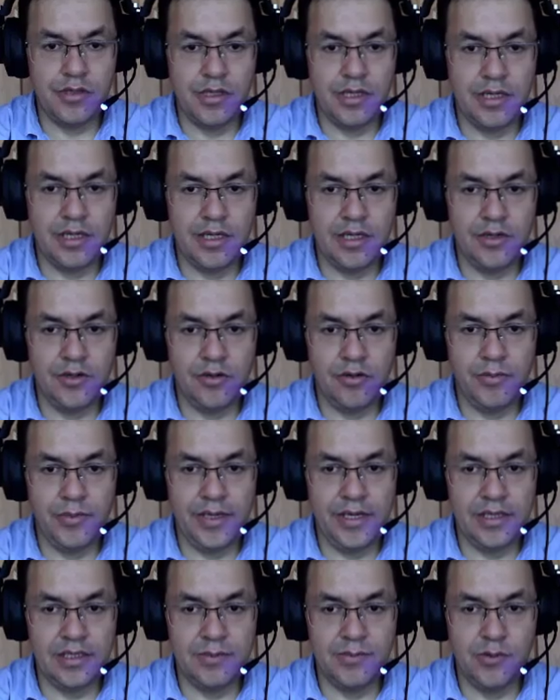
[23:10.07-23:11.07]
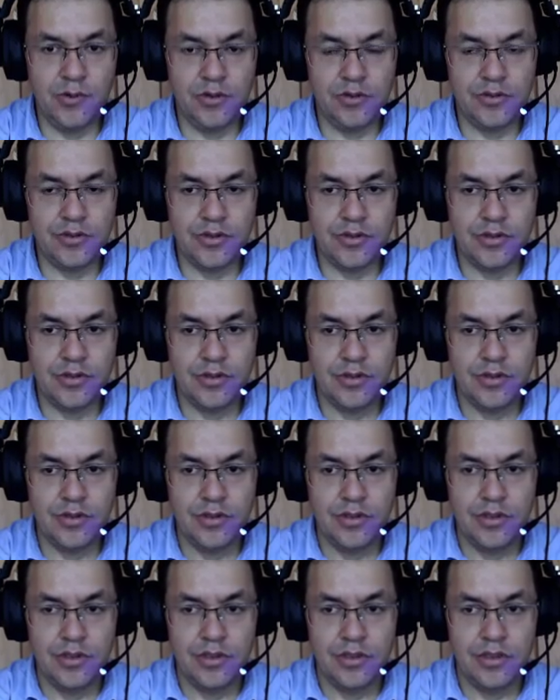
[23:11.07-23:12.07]
the no BS books,
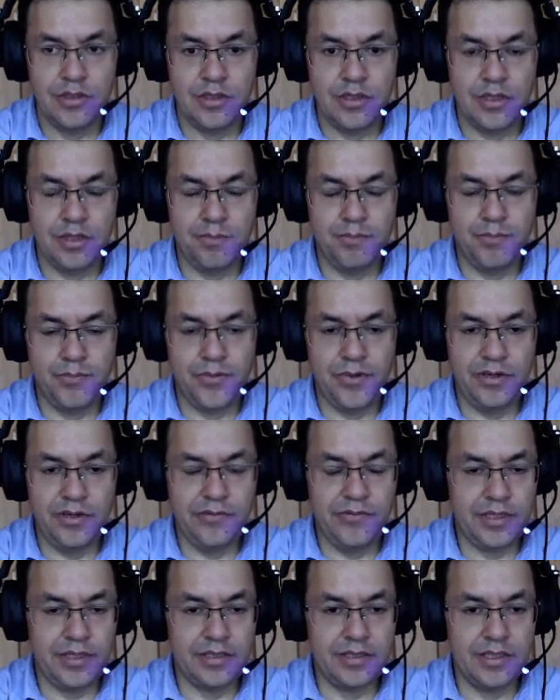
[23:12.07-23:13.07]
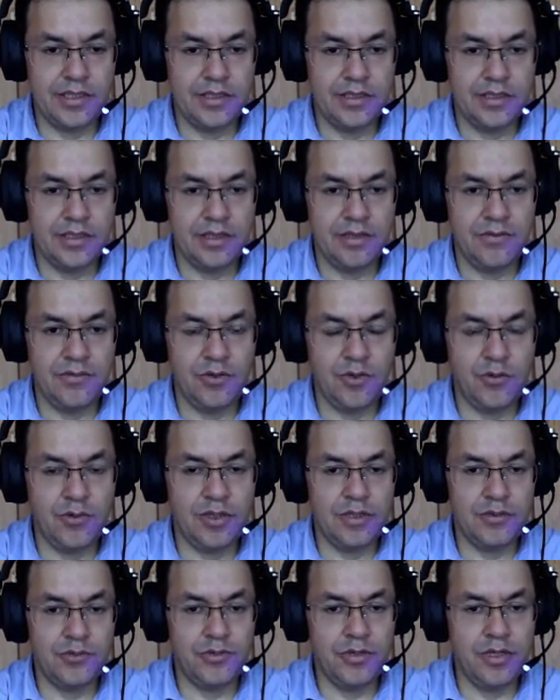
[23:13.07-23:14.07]
they're perfect if you
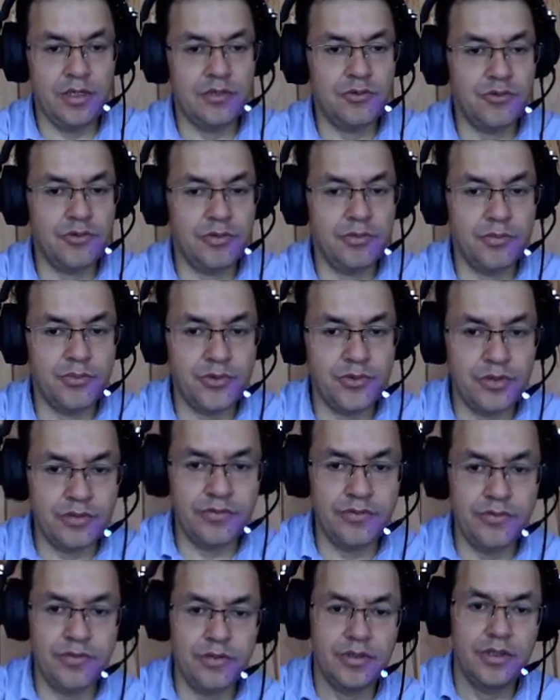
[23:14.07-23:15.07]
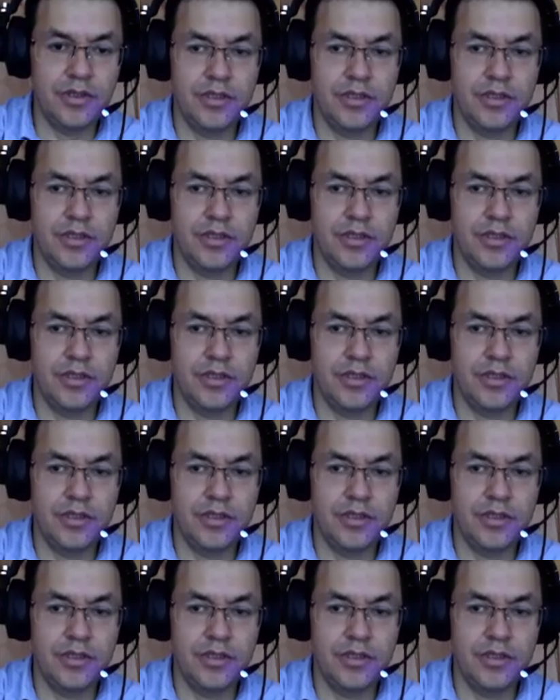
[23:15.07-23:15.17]
want really to improve